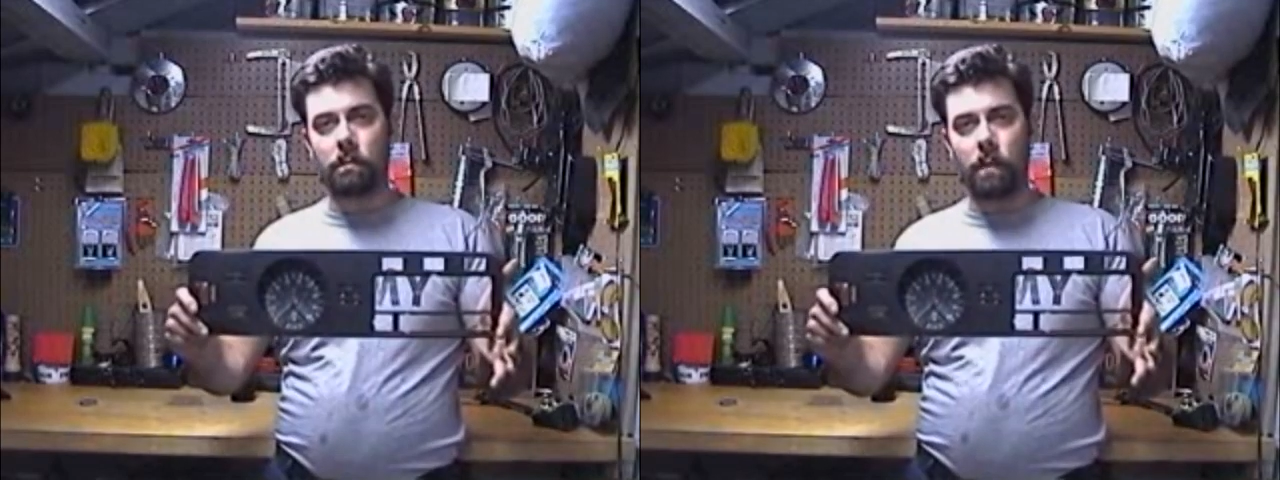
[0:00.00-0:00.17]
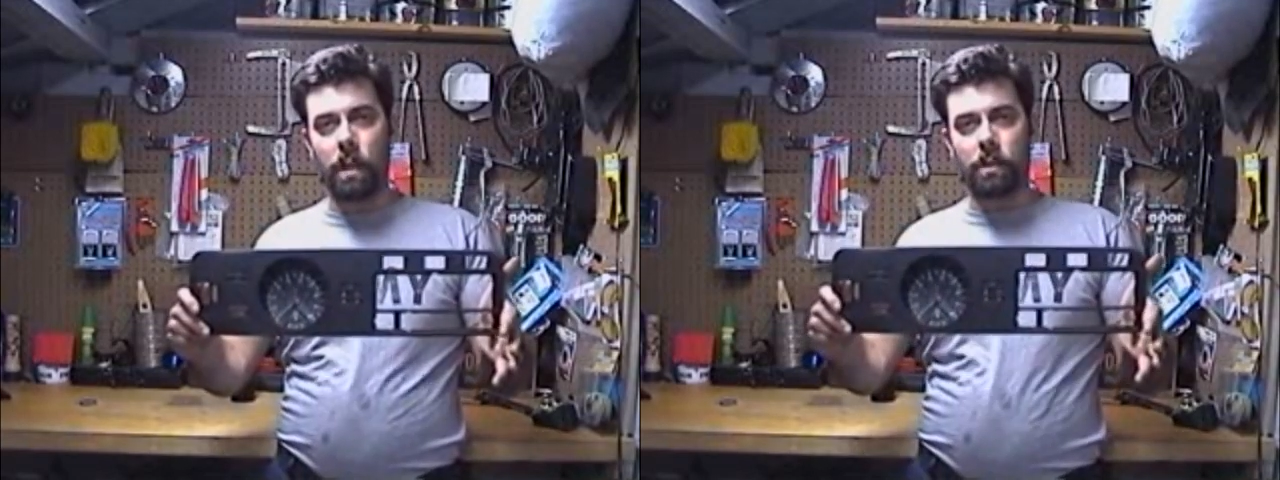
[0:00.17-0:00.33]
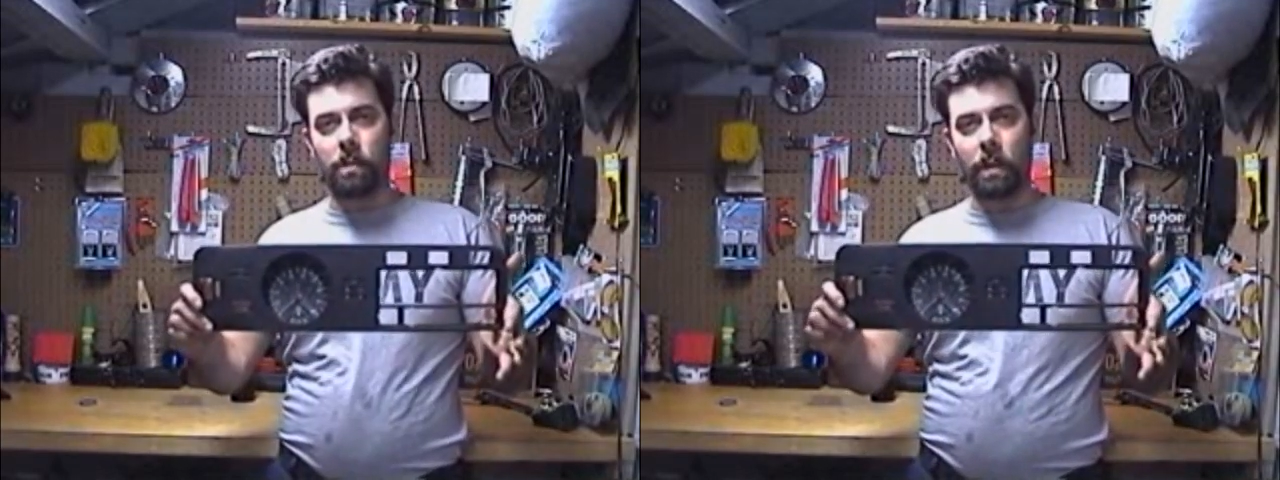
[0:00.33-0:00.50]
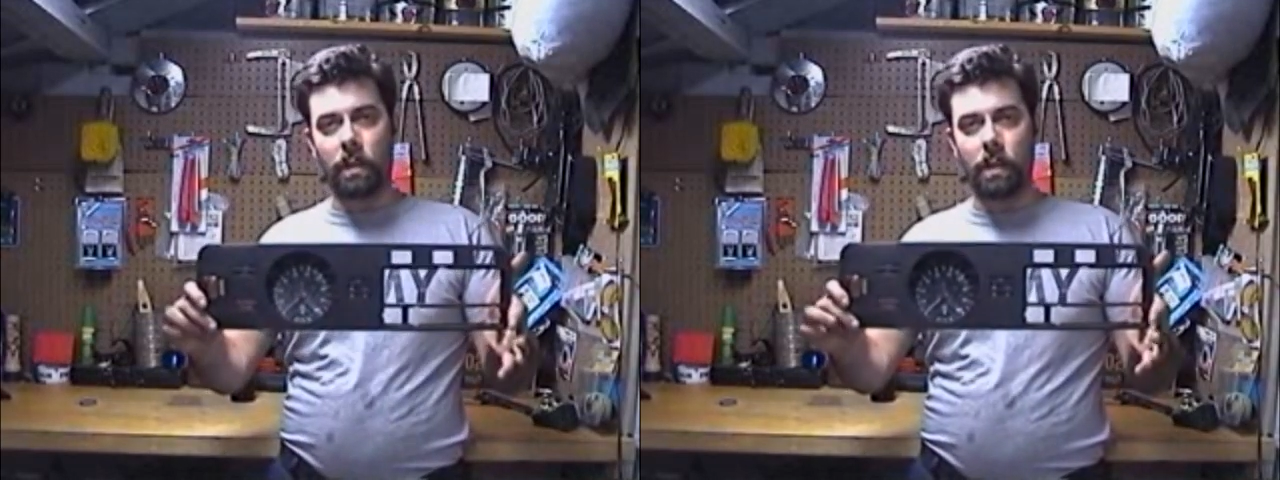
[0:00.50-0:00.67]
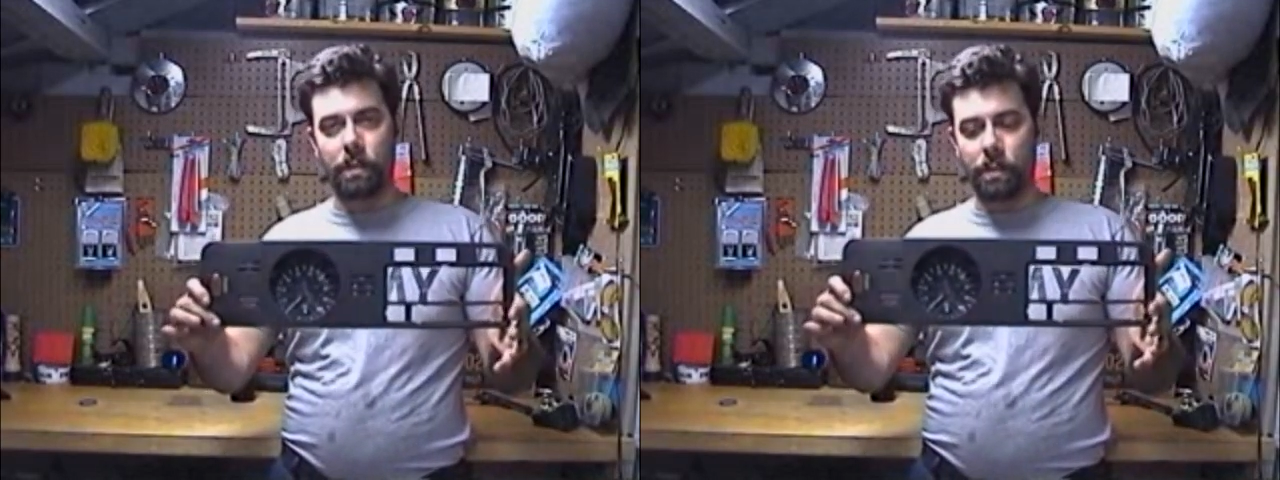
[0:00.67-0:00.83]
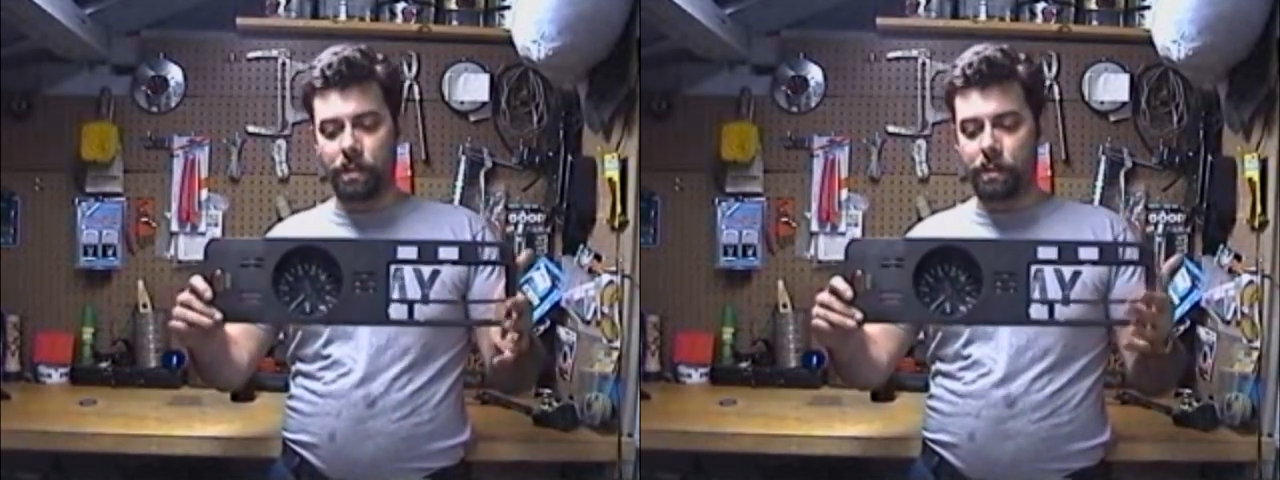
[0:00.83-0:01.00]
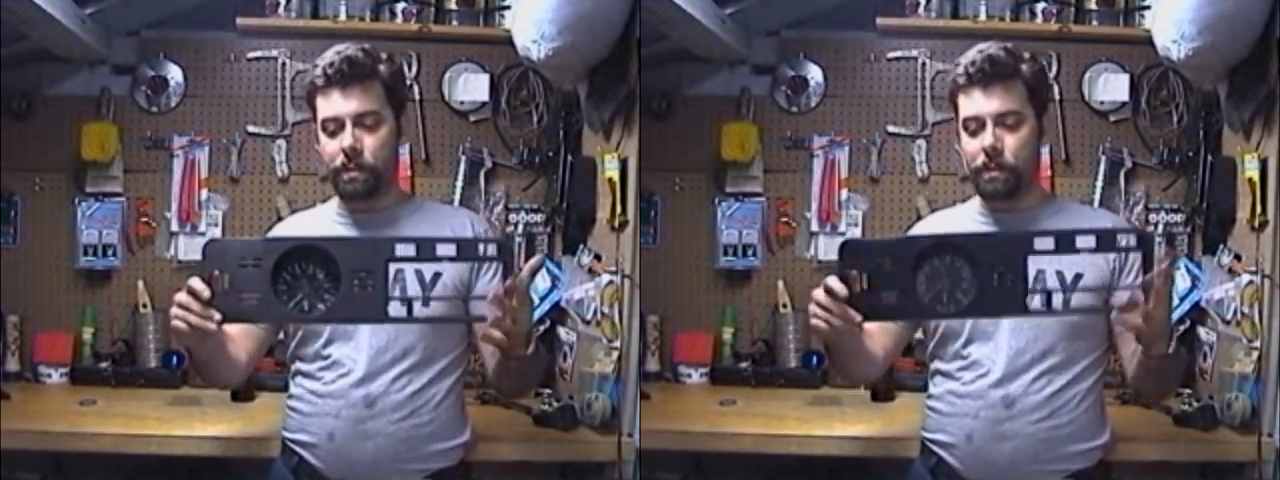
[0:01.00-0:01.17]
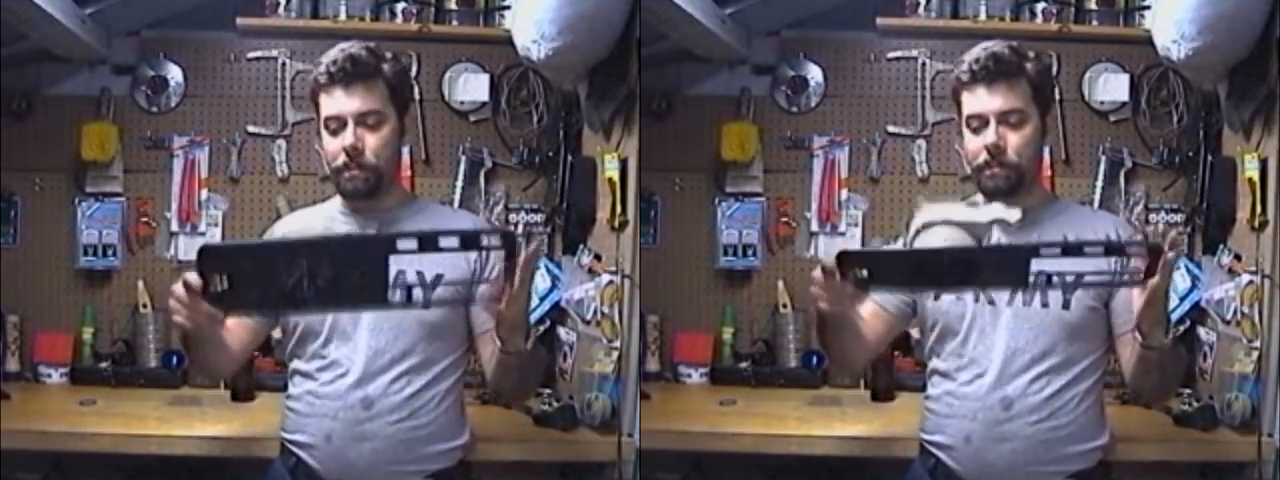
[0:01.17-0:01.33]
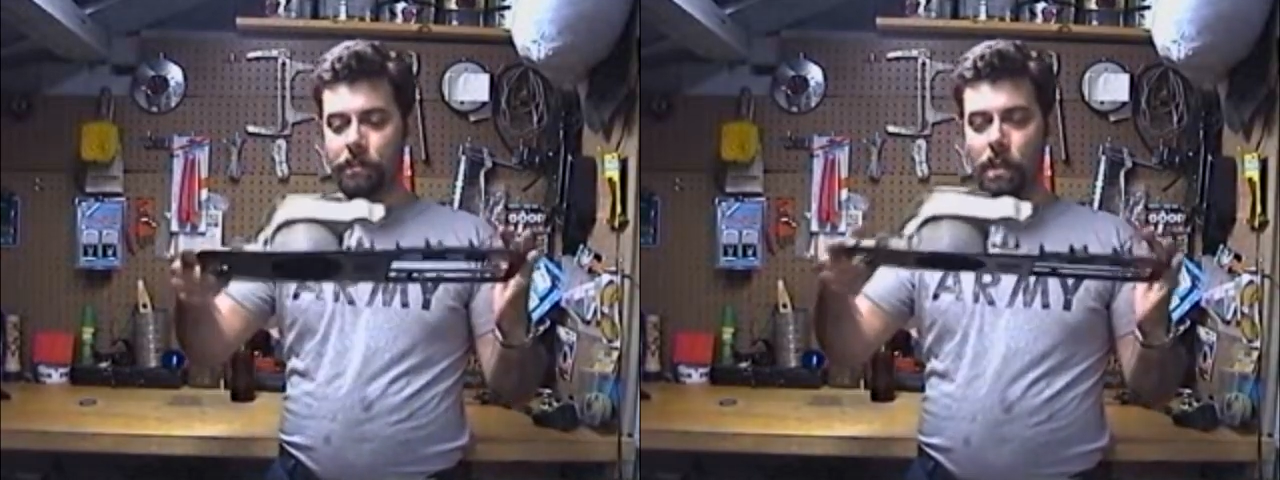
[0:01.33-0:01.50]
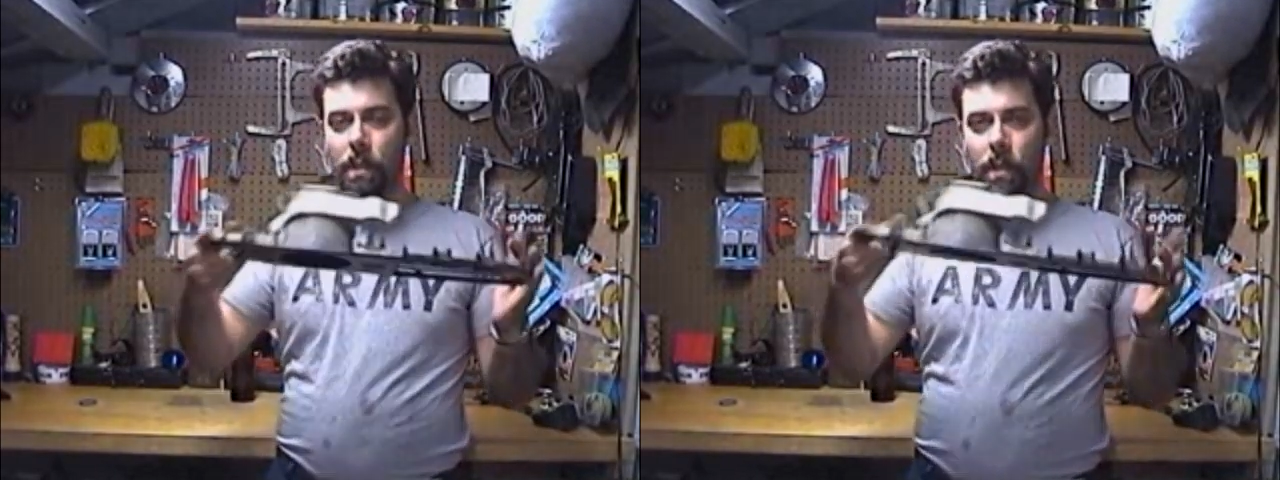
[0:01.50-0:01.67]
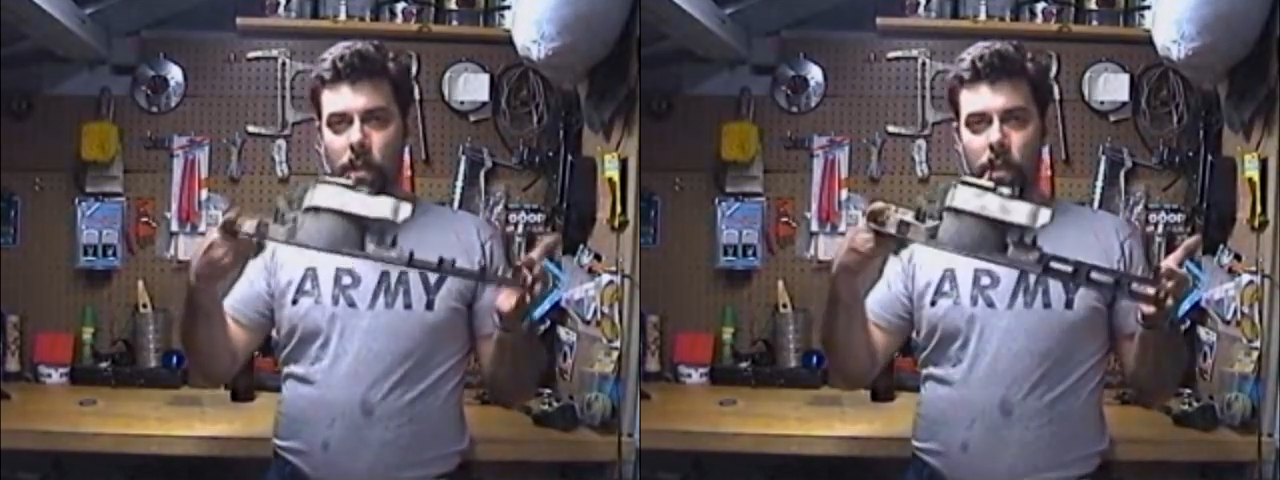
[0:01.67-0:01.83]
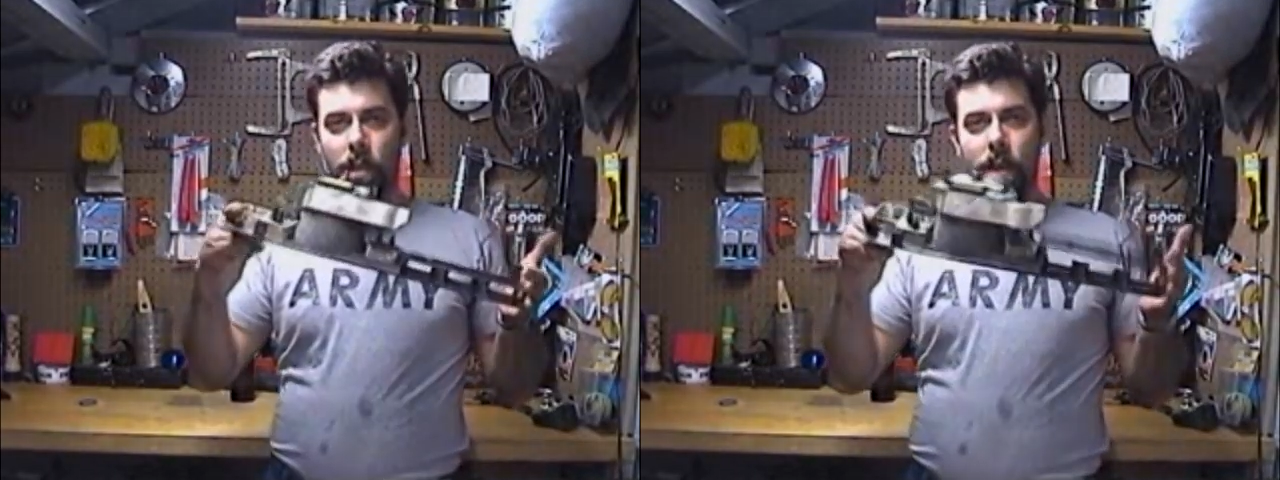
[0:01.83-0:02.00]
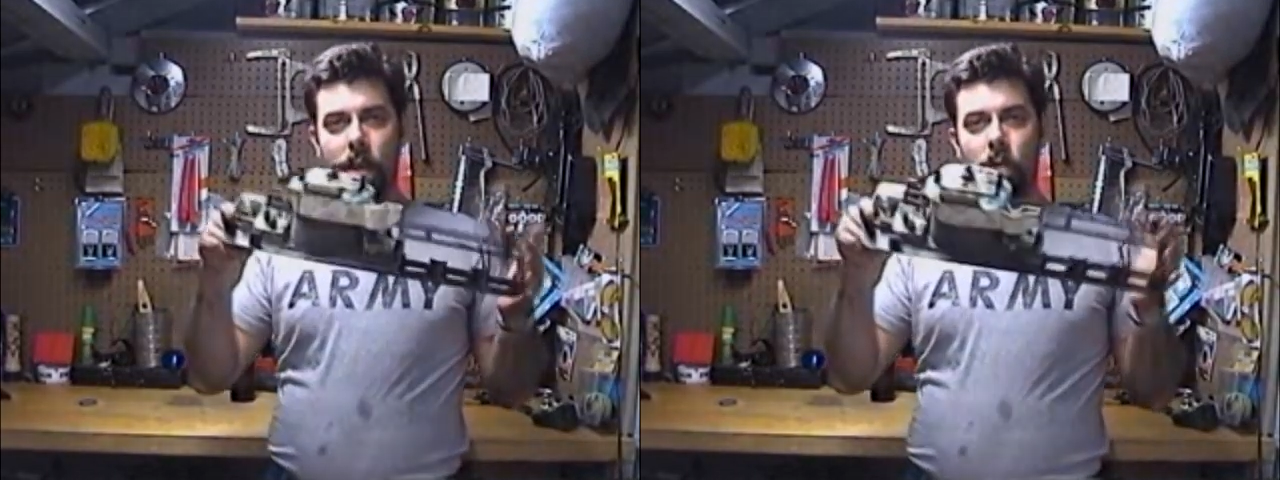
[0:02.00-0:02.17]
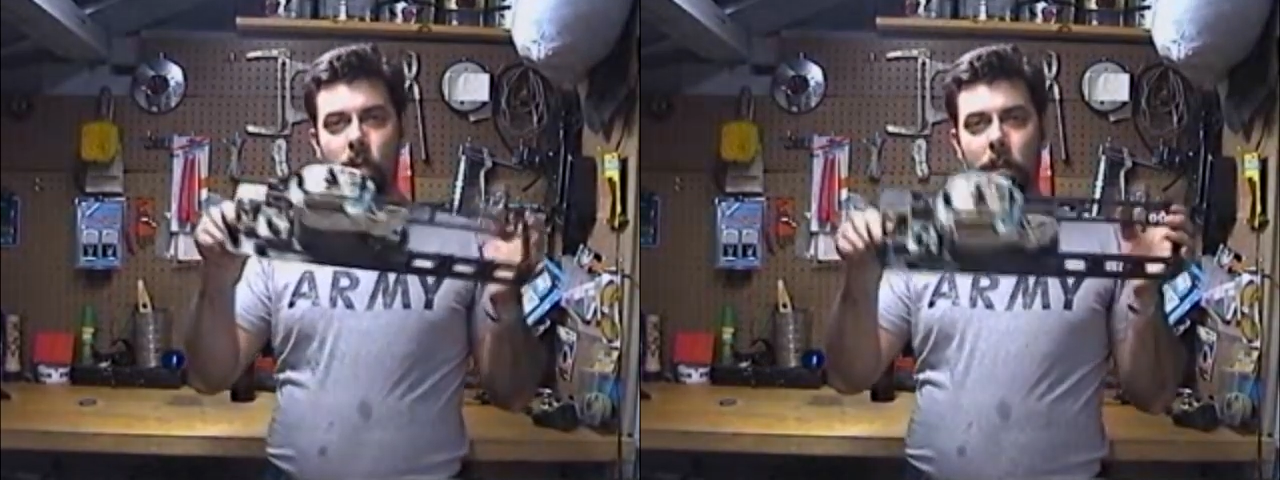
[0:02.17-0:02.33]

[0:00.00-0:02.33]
instrument clusters and how to